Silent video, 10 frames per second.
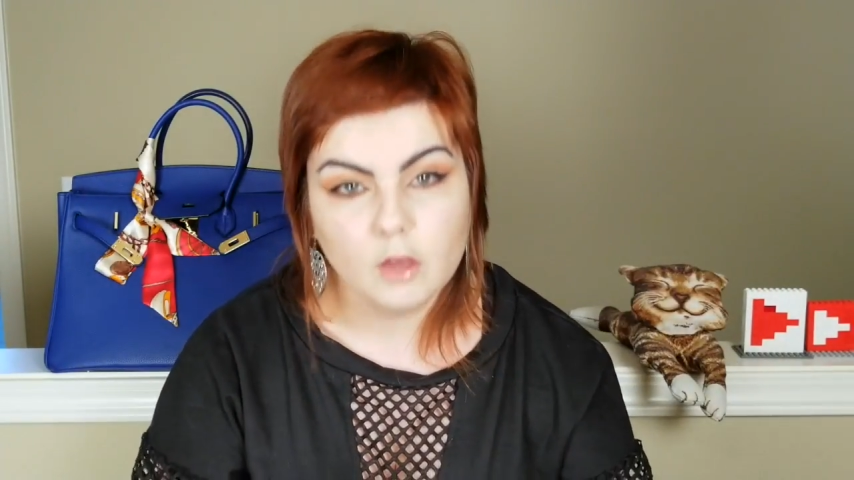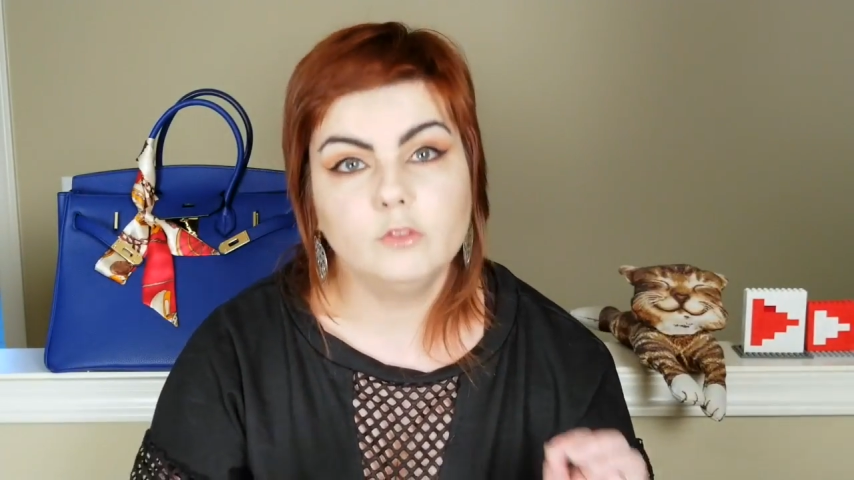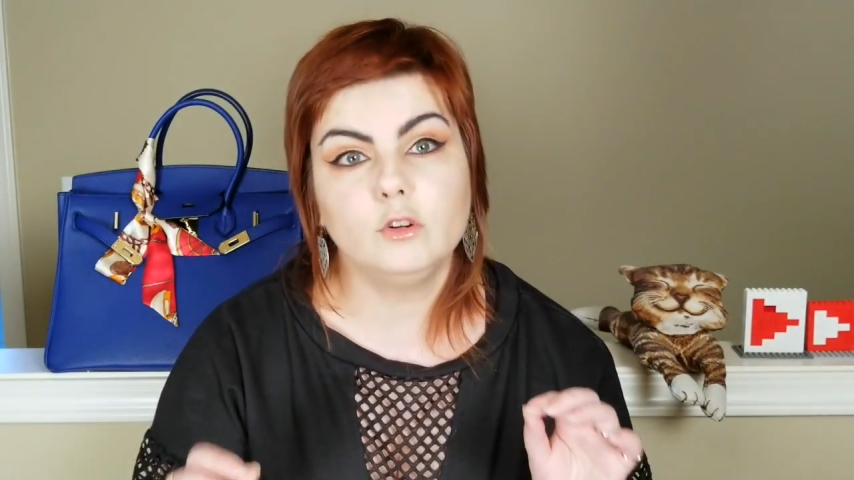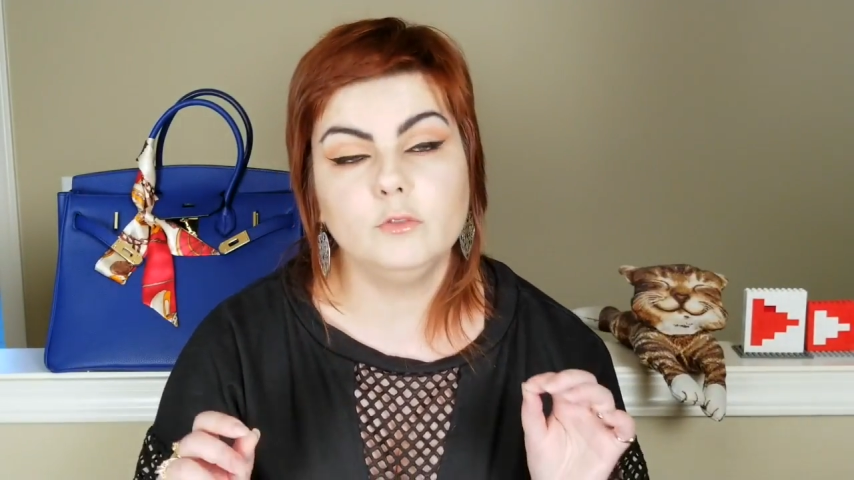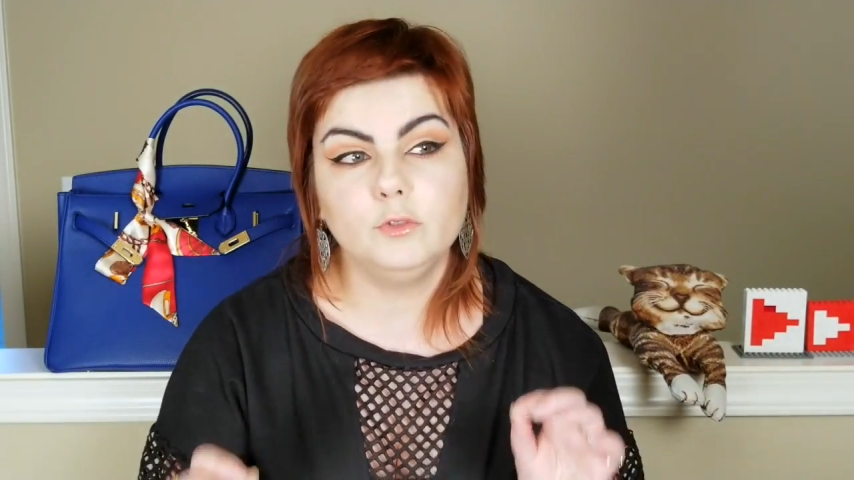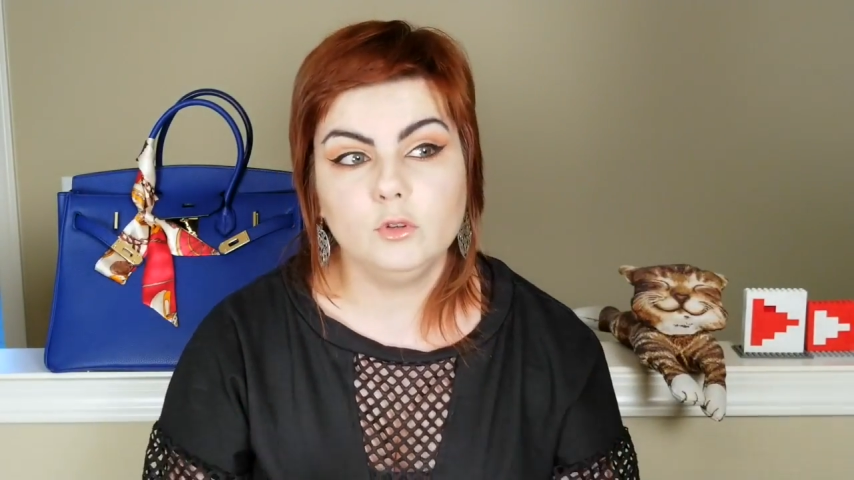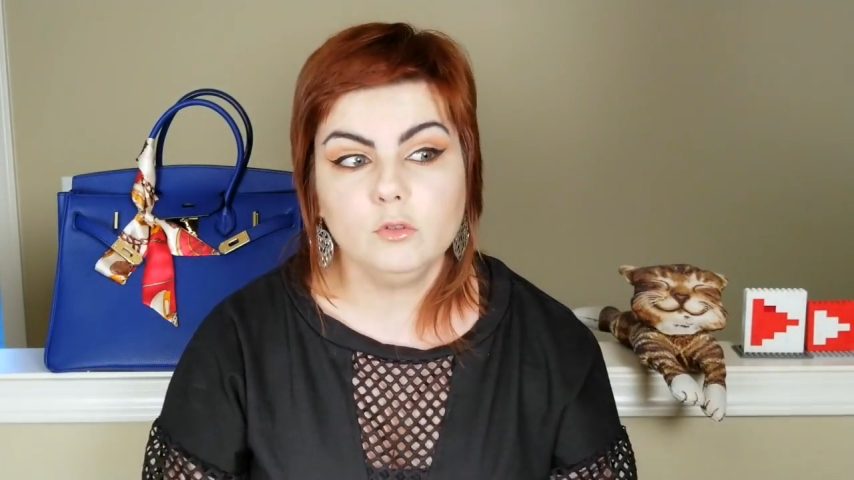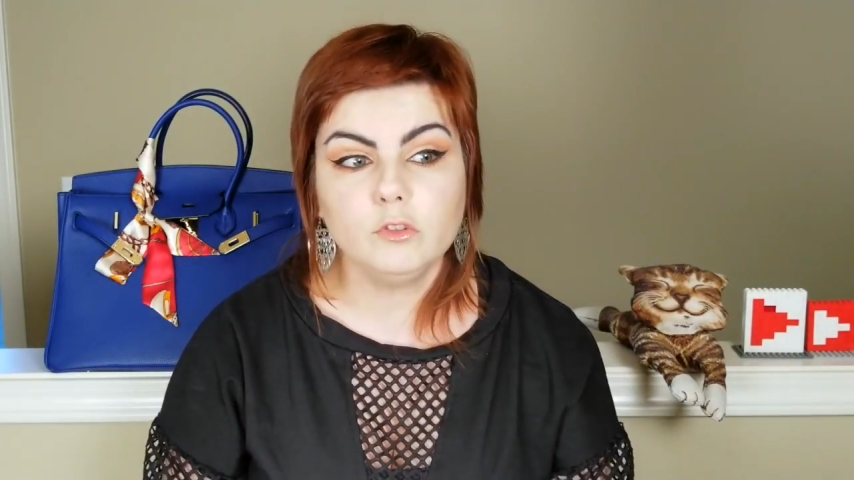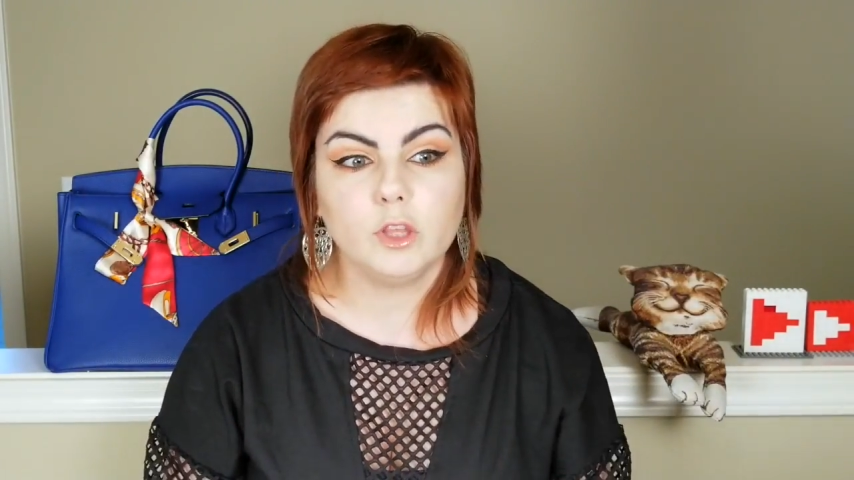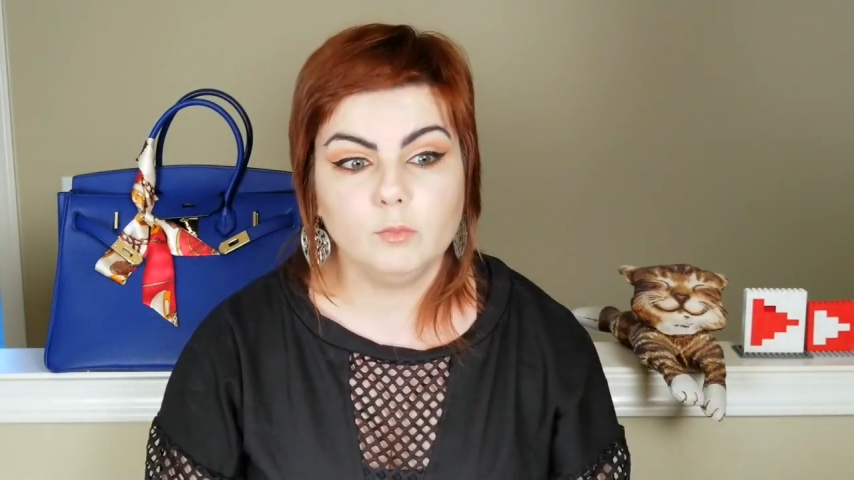The
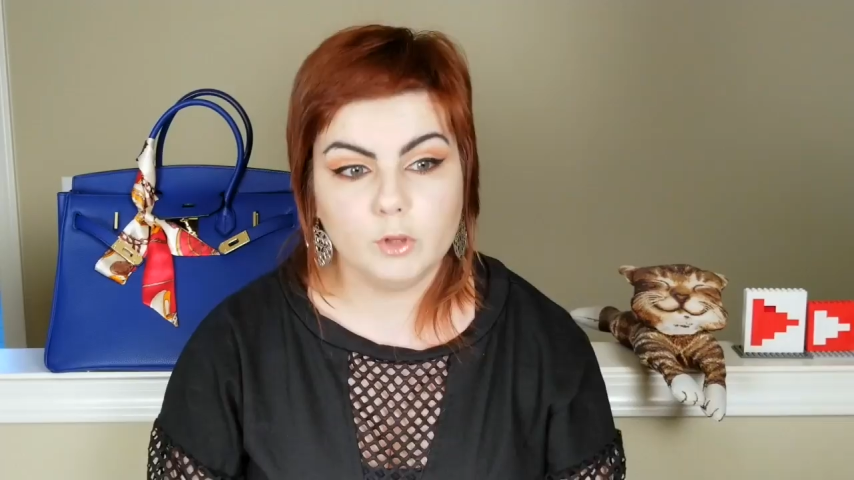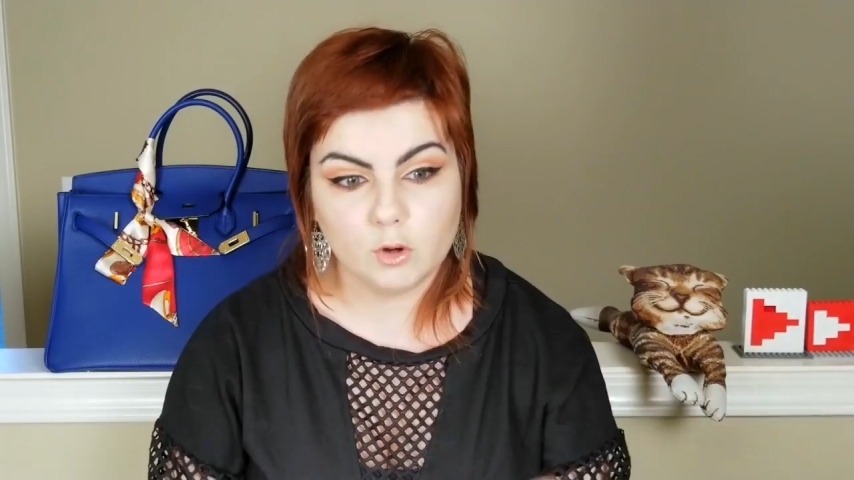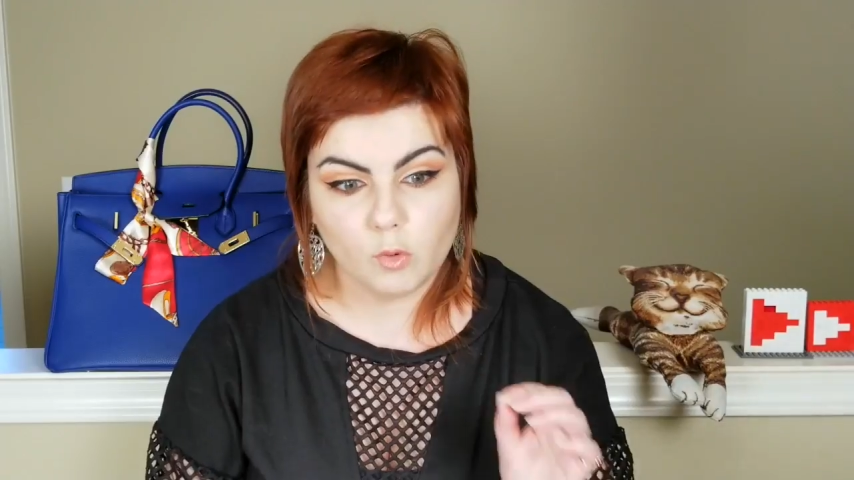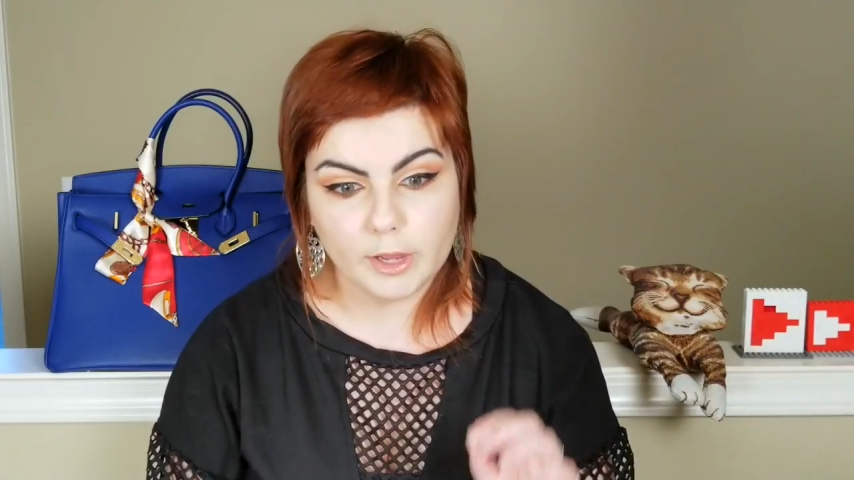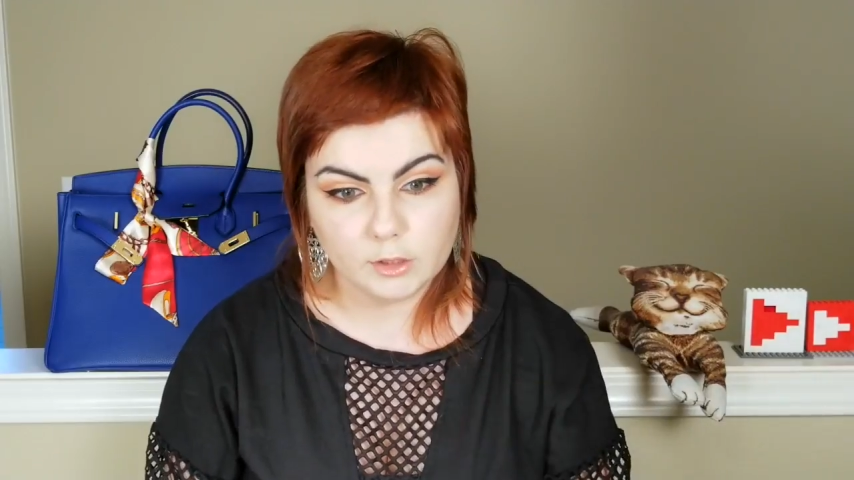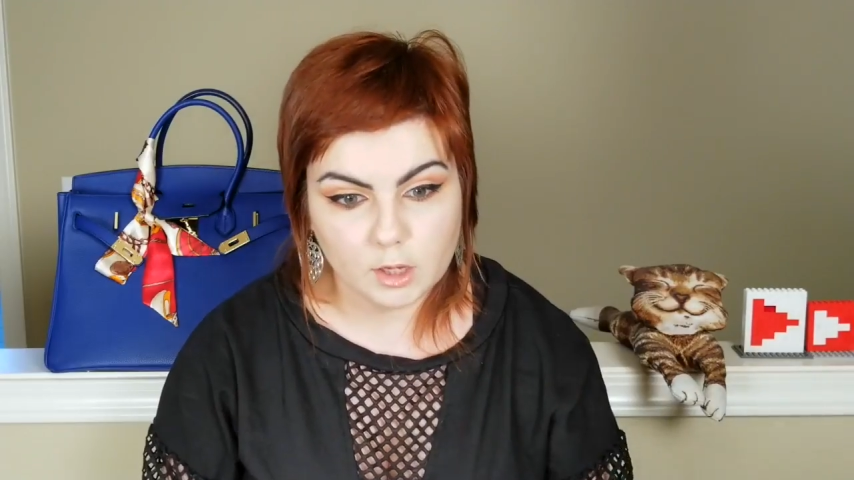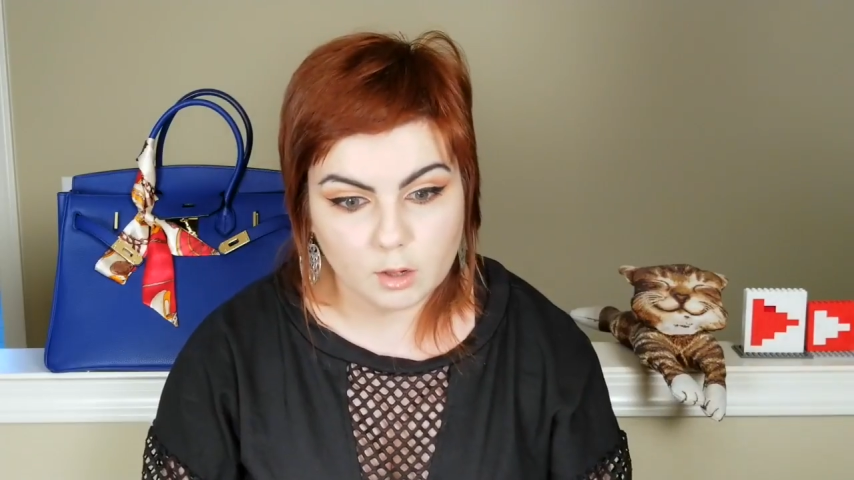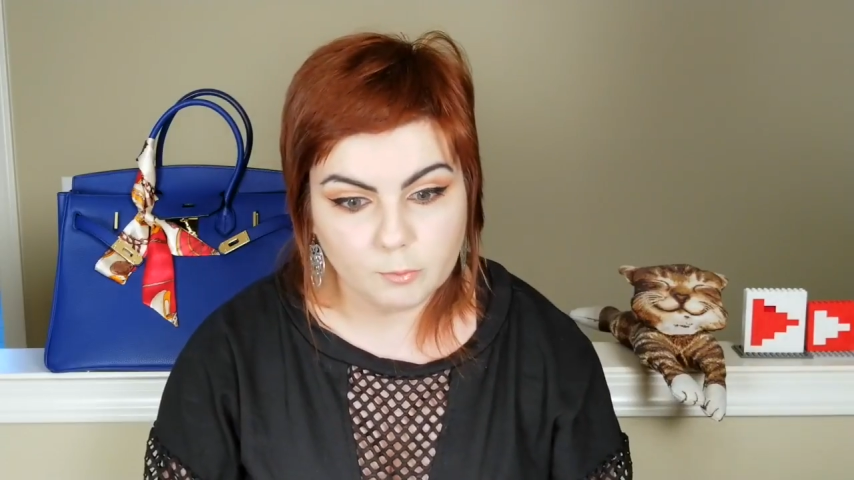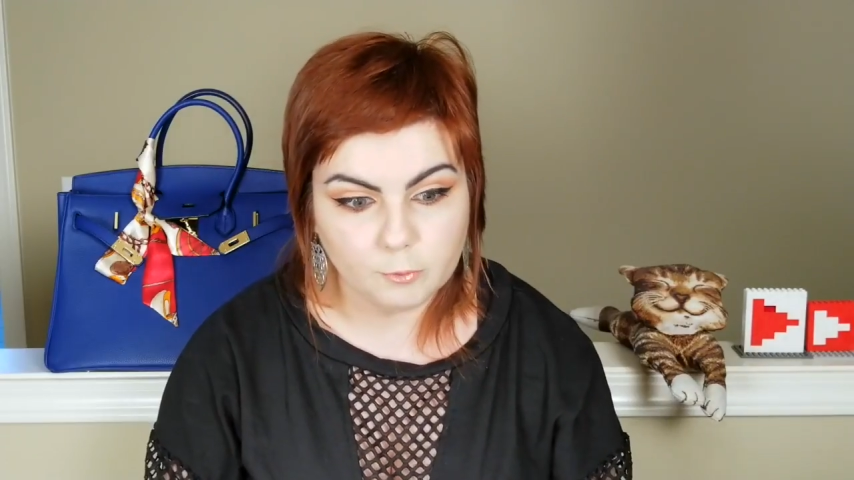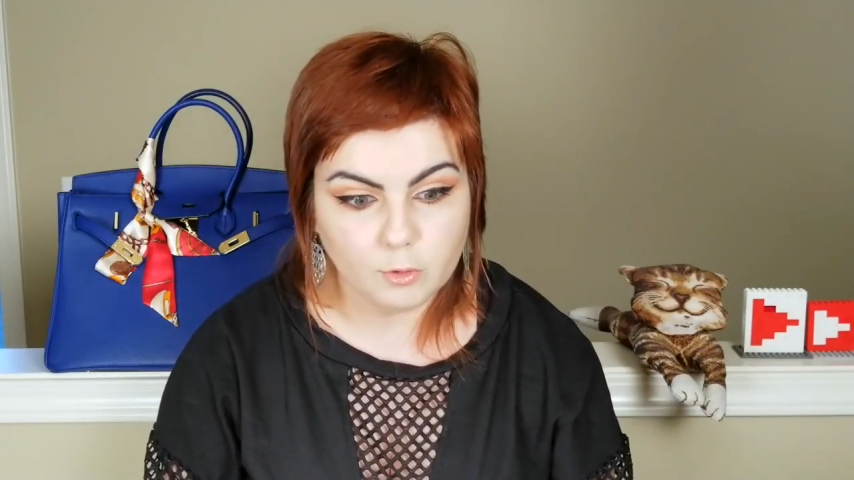reviews can be quite
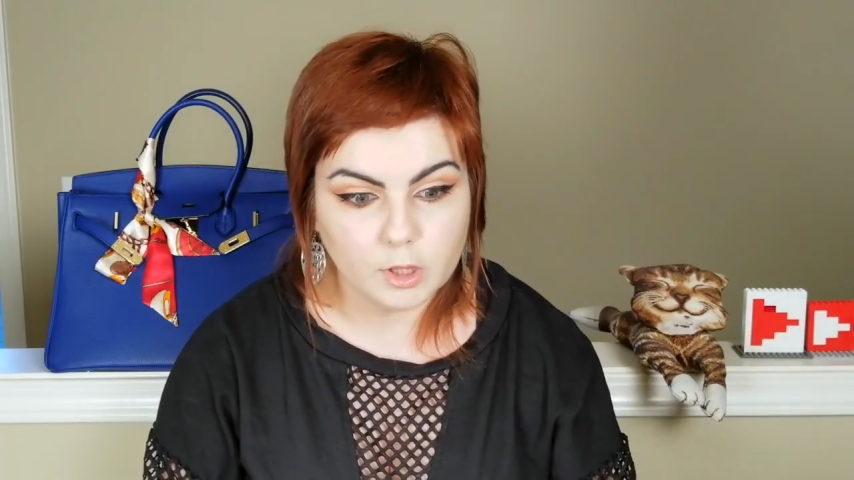helpful.